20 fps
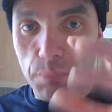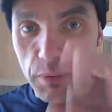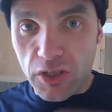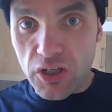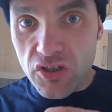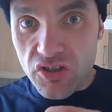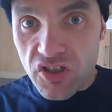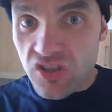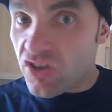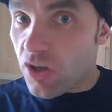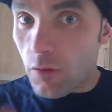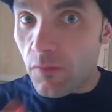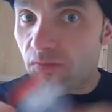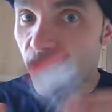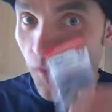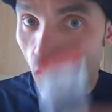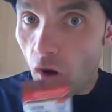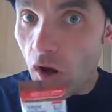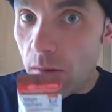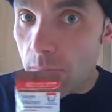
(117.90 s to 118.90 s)
Because there's no
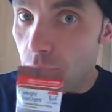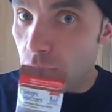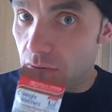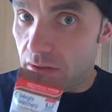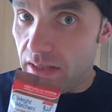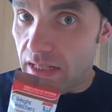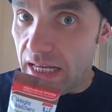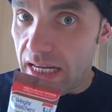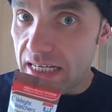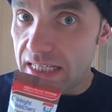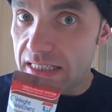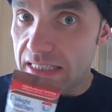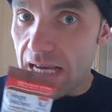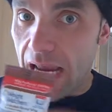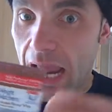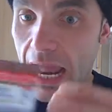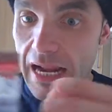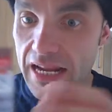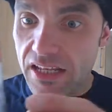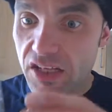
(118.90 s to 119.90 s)
fibre in
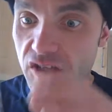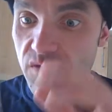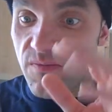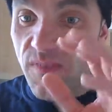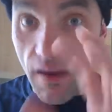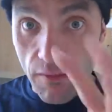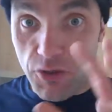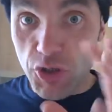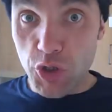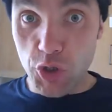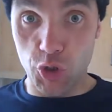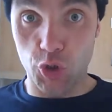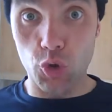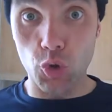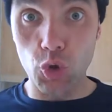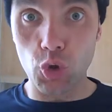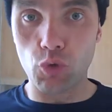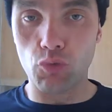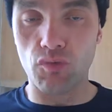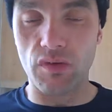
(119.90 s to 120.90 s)
this, and it's very
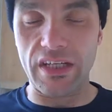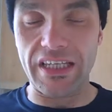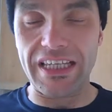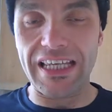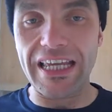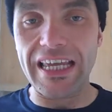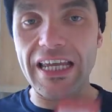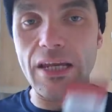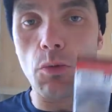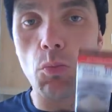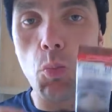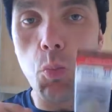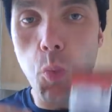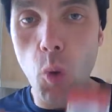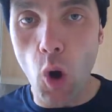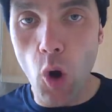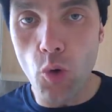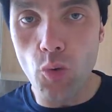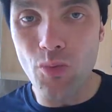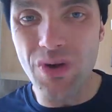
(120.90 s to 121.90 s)
sugary, it
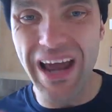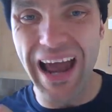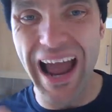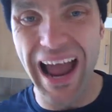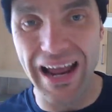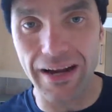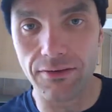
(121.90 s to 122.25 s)
won't